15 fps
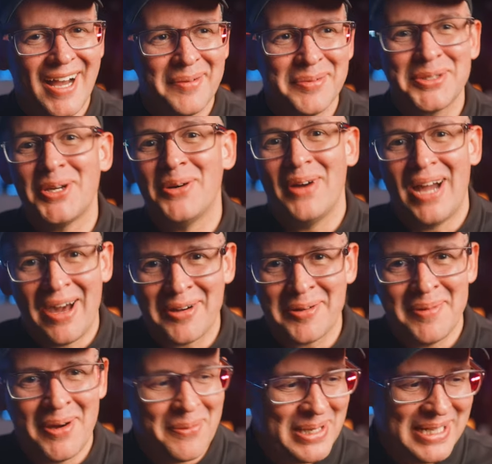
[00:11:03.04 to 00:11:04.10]
I would go out of
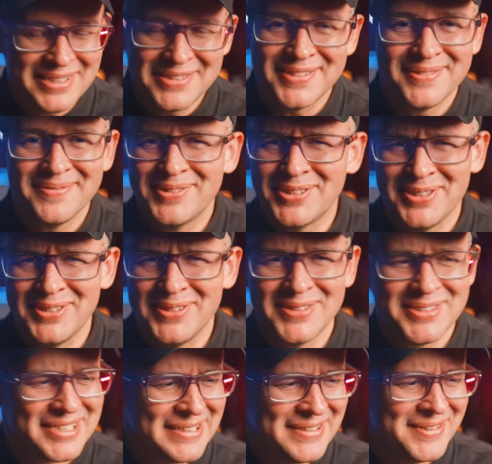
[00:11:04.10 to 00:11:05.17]
my way to to
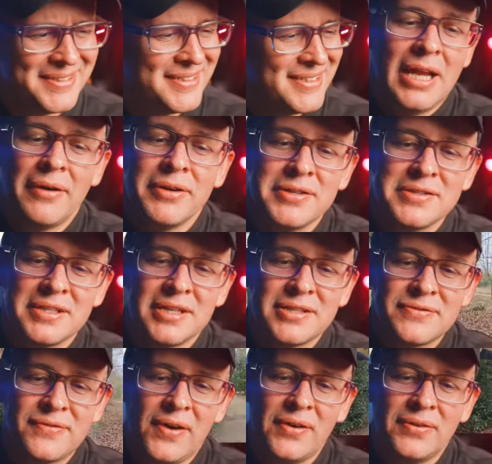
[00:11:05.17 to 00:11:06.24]
use it. Or now using this
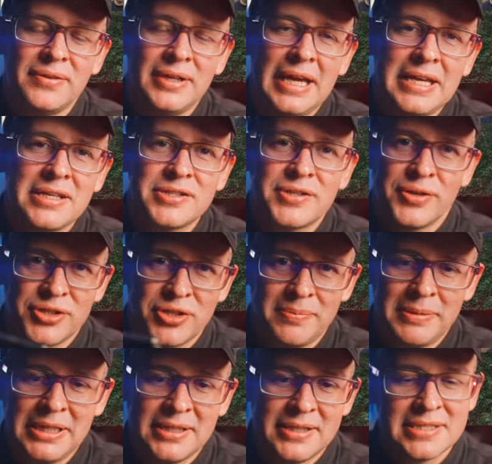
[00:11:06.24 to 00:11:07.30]
phone in social
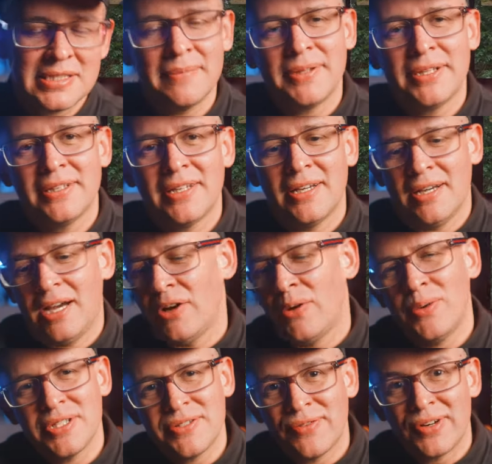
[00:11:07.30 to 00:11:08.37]
media is something that I
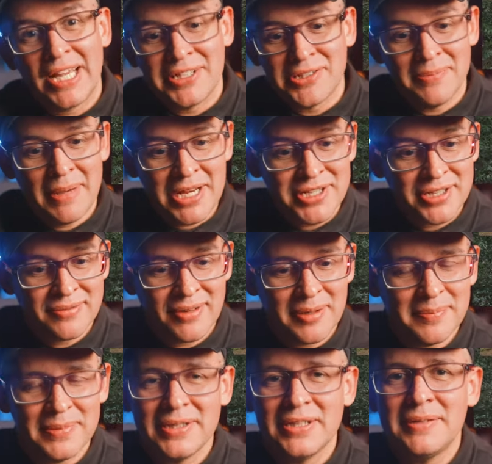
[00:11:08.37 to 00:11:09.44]
always forget to mention, right?
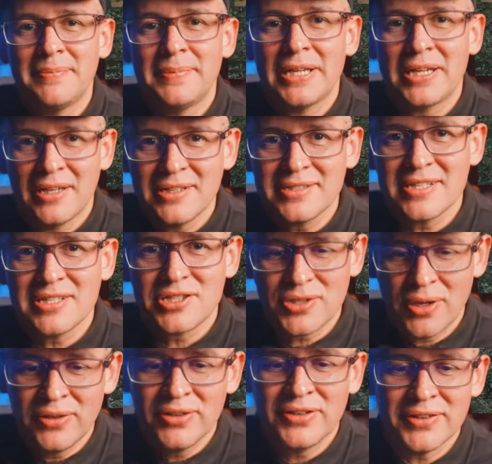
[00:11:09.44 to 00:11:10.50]
But because it's
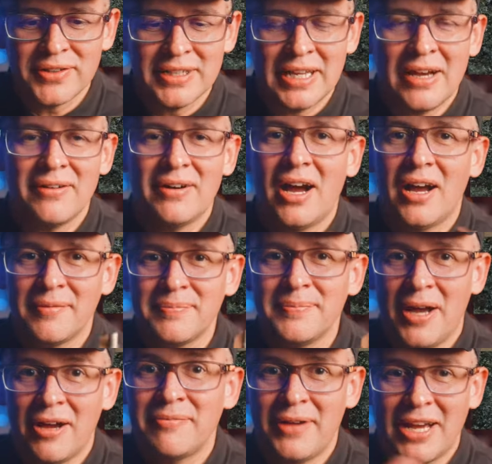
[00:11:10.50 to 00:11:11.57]
so good now, I'm
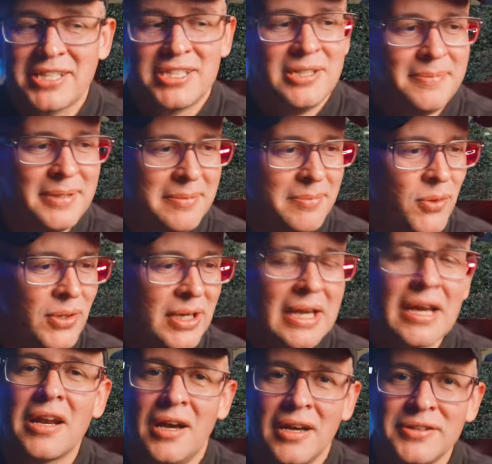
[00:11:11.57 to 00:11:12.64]
I'm actually being more
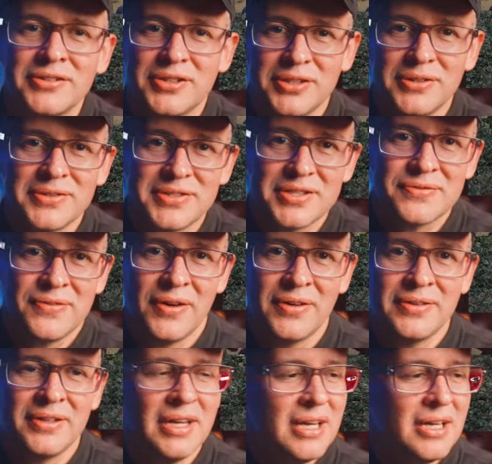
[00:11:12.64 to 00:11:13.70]
inclined to use this
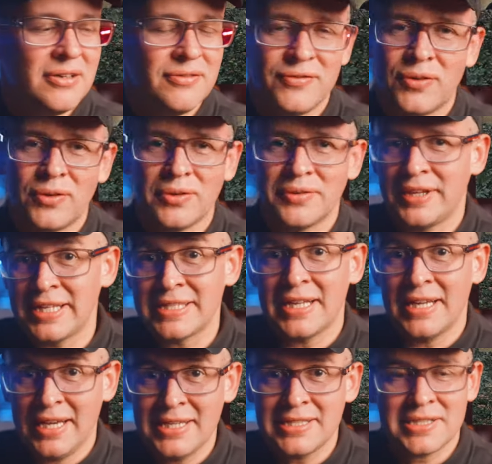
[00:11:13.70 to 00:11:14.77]
phone for things
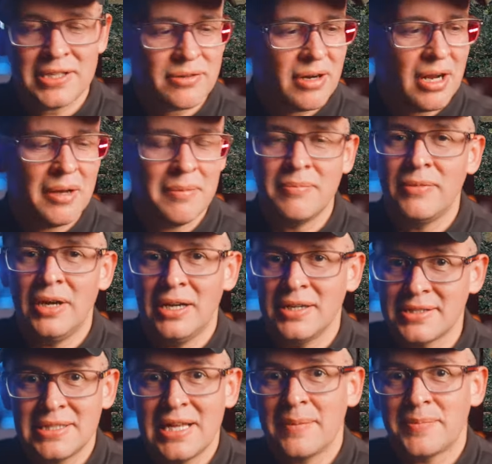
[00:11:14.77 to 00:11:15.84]
like Instagram, uh,
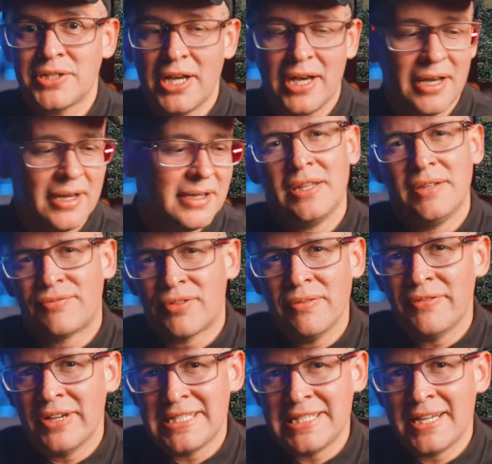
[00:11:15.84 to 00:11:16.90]
Snapchat. The
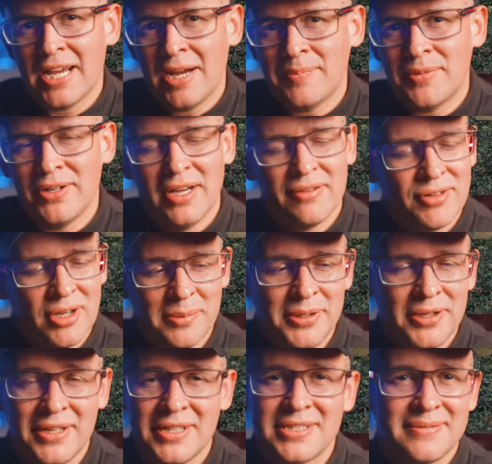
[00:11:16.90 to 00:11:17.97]
front-facing camera, I've got to be
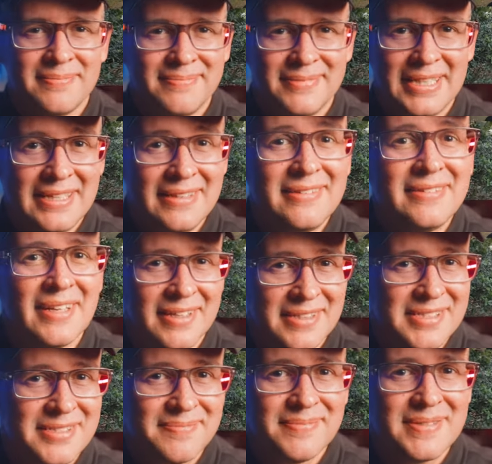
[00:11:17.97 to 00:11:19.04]
honest, it
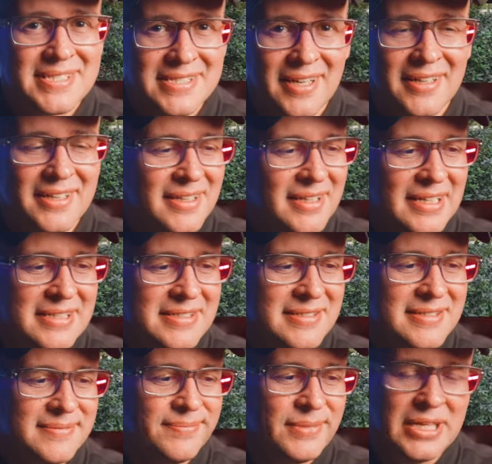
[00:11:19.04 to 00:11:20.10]
does suck.
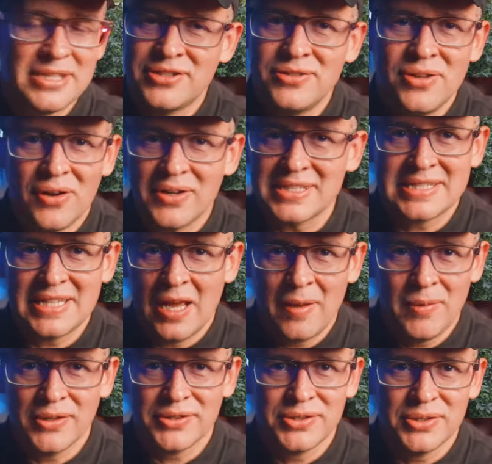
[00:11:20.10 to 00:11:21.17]
It's it's not
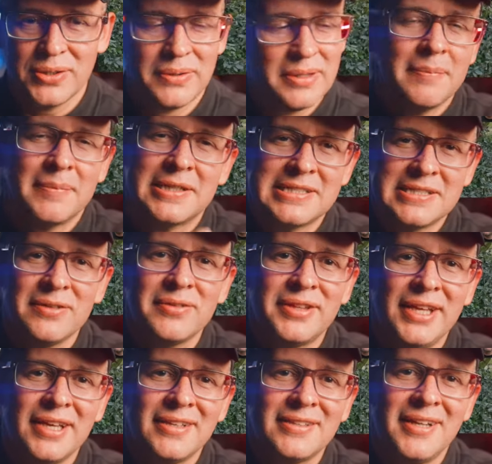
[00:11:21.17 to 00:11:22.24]
stable at all. But I still
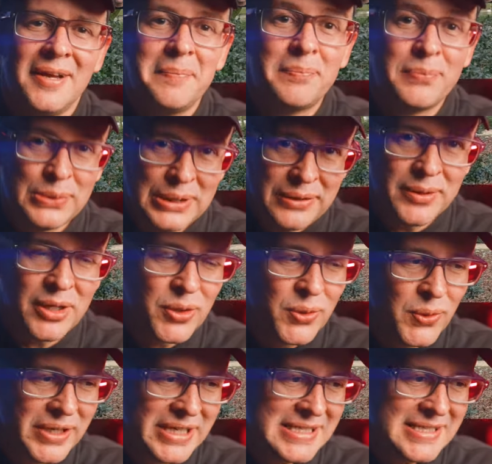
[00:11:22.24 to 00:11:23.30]
think like
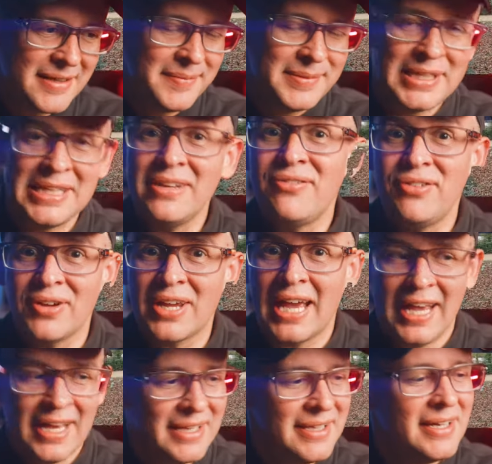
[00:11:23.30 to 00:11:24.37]
pre-recording something if you
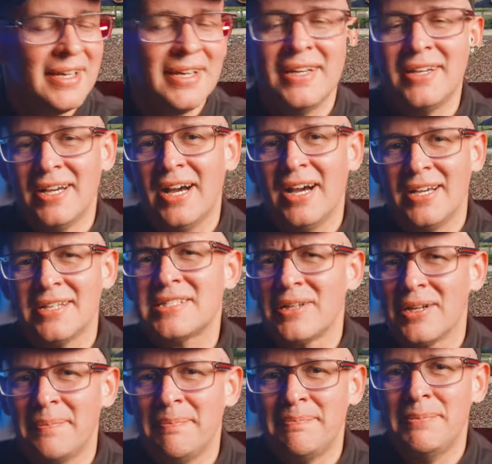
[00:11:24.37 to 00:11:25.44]
can uh, is
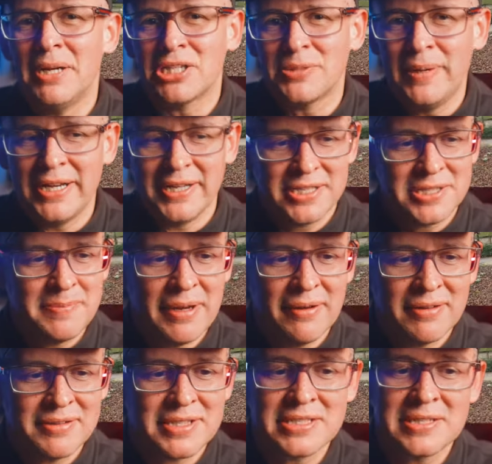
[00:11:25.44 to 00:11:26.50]
still a much better
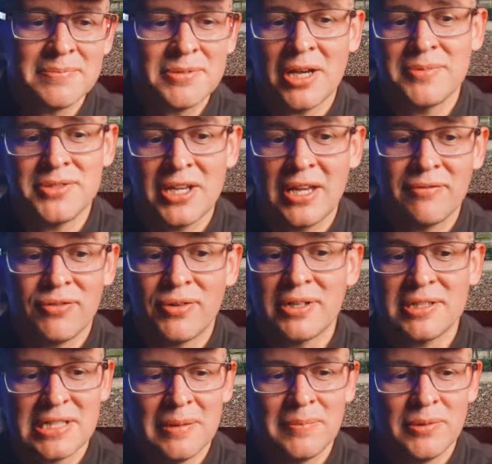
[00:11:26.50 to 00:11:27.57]
experience. And sometimes you can, for
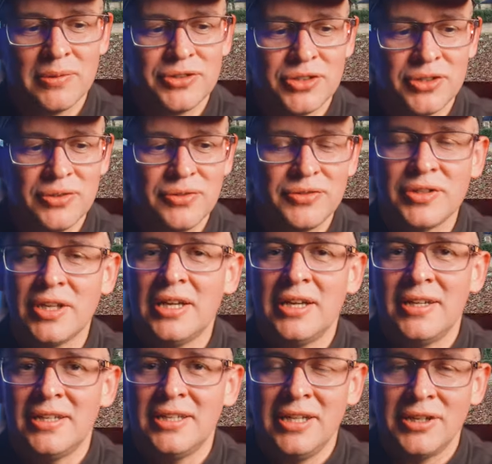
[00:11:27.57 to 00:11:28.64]
example, choose
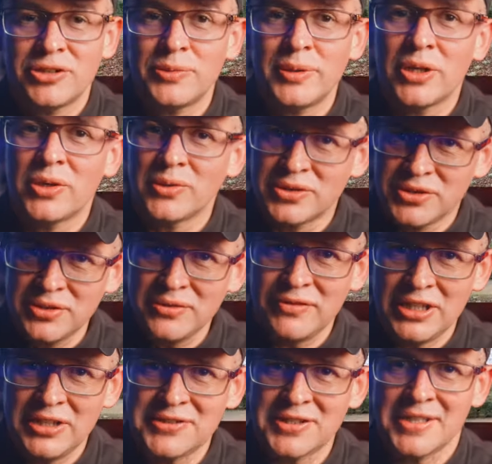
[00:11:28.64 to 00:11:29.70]
you know, to record two
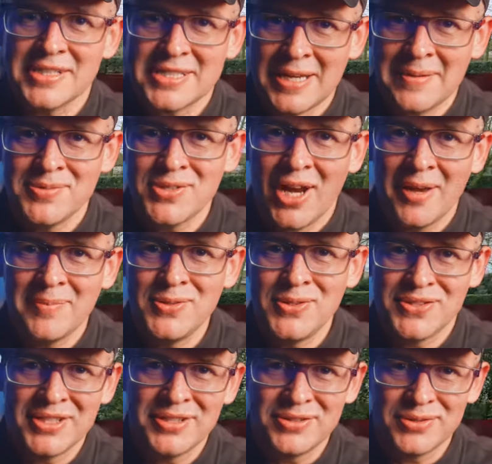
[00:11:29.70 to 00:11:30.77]
videos at the same time
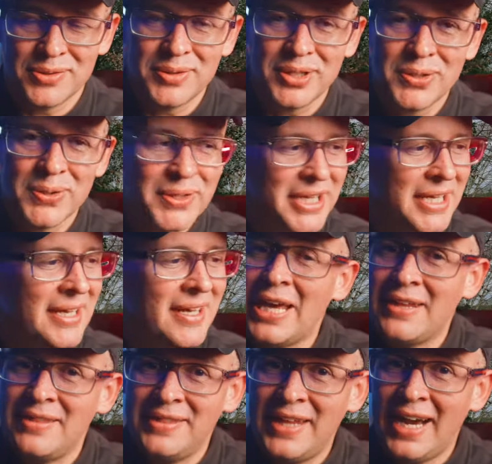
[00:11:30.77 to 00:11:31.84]
using dual recording.
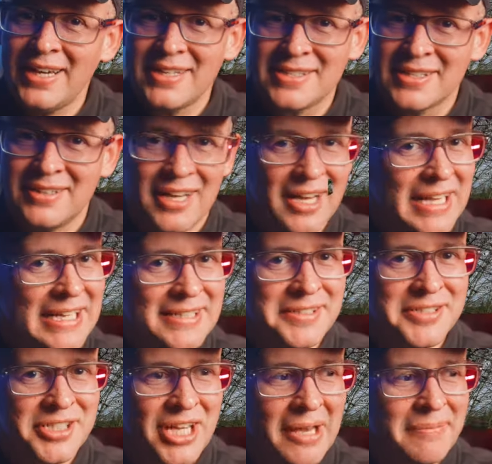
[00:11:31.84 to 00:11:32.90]
And that is a, a
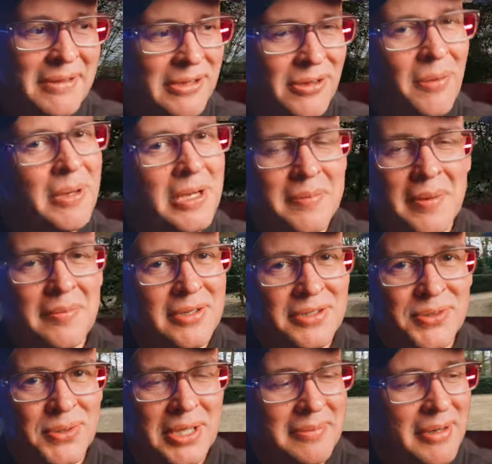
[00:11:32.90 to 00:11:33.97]
hidden gem that not many people are
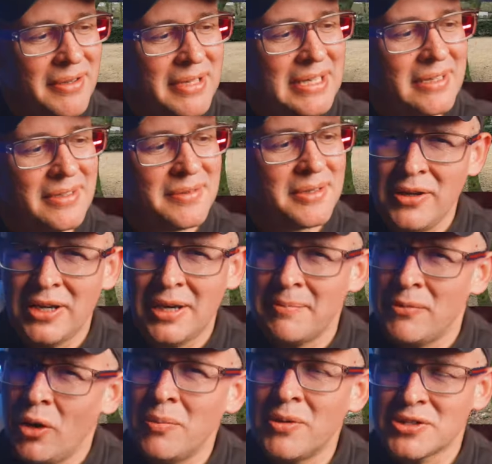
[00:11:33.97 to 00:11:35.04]
talking about either. You can
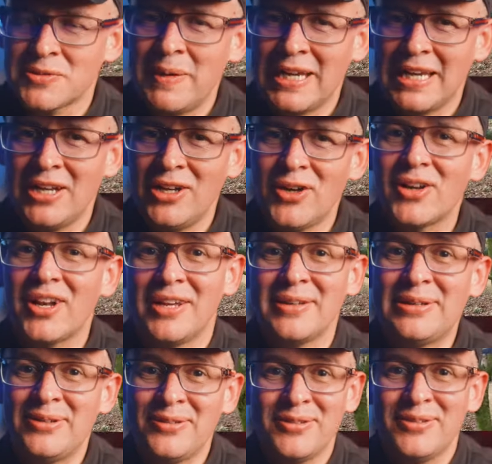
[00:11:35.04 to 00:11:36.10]
almost make it look
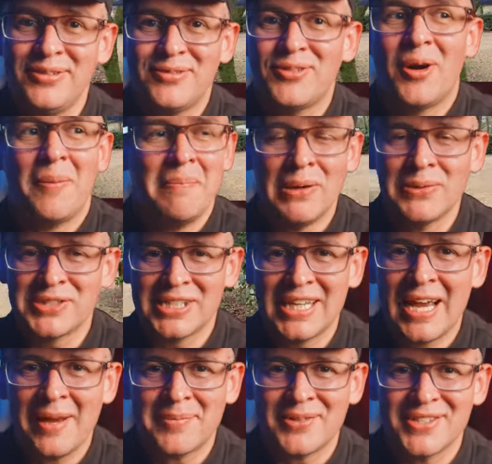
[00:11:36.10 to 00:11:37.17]
like you, have got multi
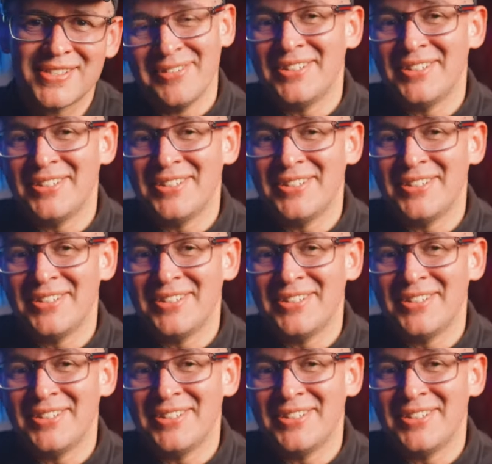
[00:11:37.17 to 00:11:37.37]
cameras.